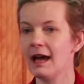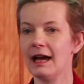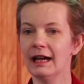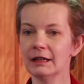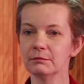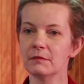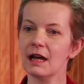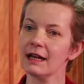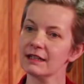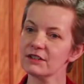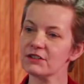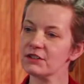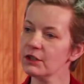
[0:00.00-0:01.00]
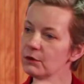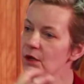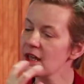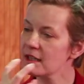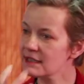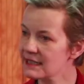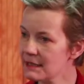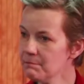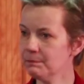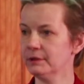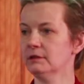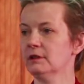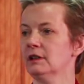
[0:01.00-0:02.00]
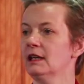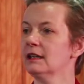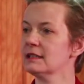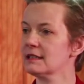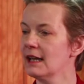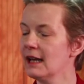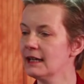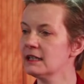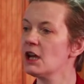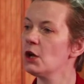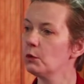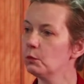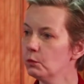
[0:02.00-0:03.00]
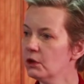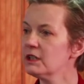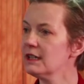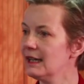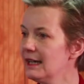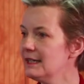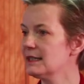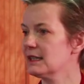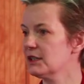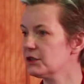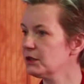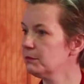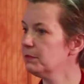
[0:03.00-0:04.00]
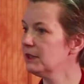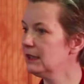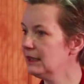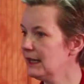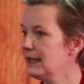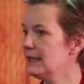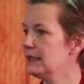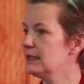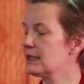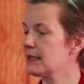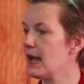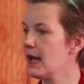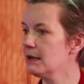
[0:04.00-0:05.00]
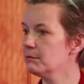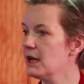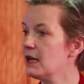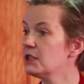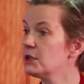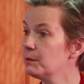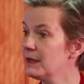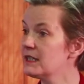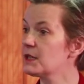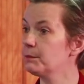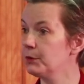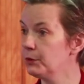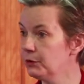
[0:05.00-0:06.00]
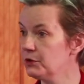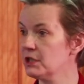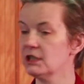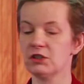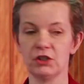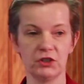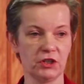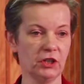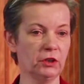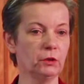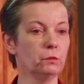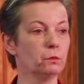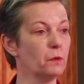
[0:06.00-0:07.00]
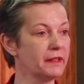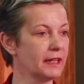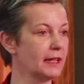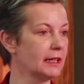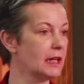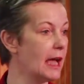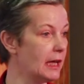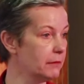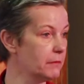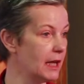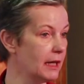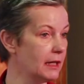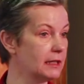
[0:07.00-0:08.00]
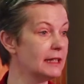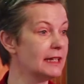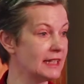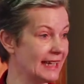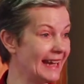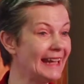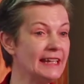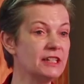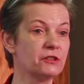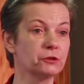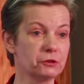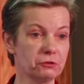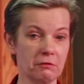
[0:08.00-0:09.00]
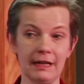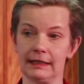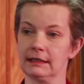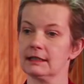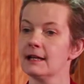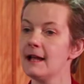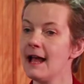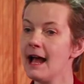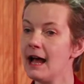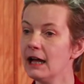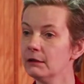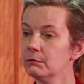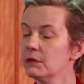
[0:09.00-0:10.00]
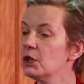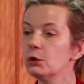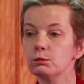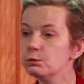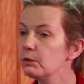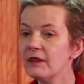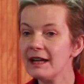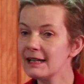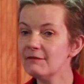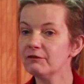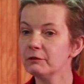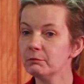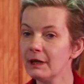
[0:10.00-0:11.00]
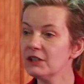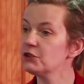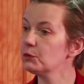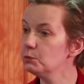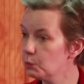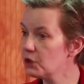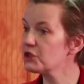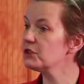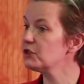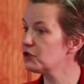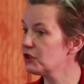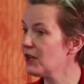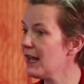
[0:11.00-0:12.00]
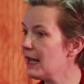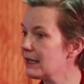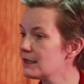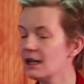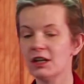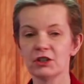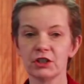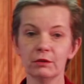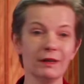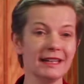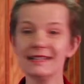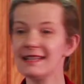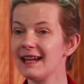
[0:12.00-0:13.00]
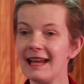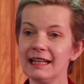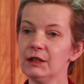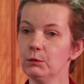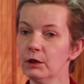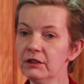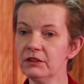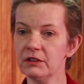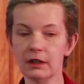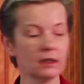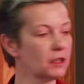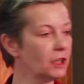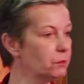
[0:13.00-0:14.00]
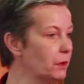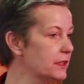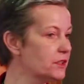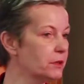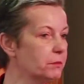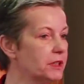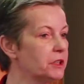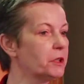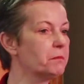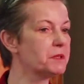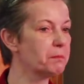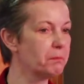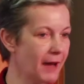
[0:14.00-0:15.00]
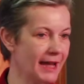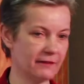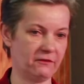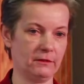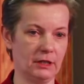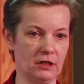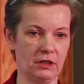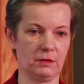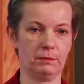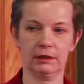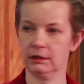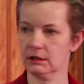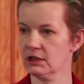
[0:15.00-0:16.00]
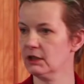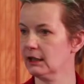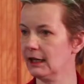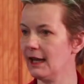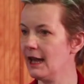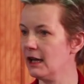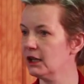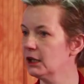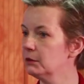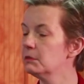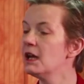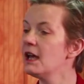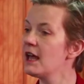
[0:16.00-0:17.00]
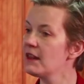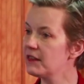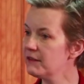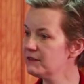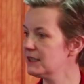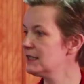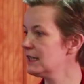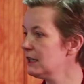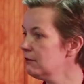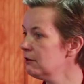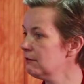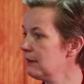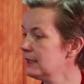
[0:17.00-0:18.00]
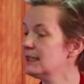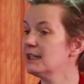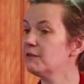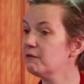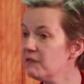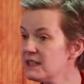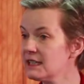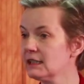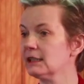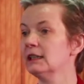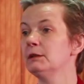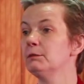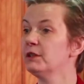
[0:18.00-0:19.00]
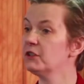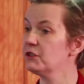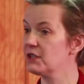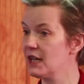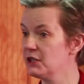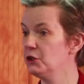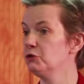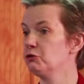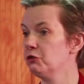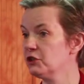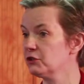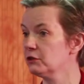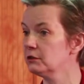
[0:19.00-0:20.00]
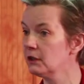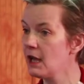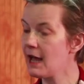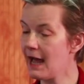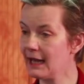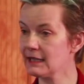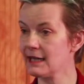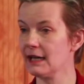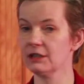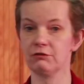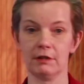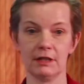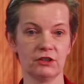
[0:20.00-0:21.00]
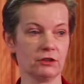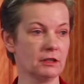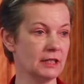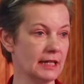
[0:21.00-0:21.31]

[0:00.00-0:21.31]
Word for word: Um, and so simple things like what it is that somebody needs um, to be supported to do when they um, uh, need to eat or drink, um, that information wasn't shared. So is it any wonder that when somebody comes back from the hospital to the care home, they've deteriorated physically because their nutritional and hydration